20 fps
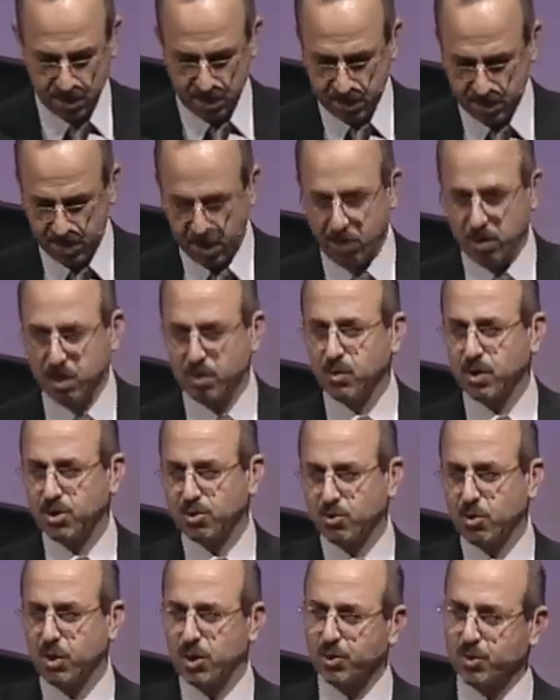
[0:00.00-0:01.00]
Now, he was
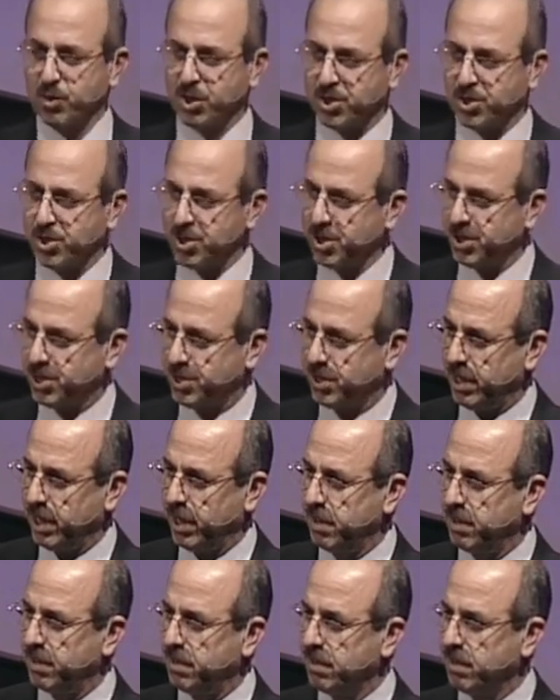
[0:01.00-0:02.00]
going to a church there.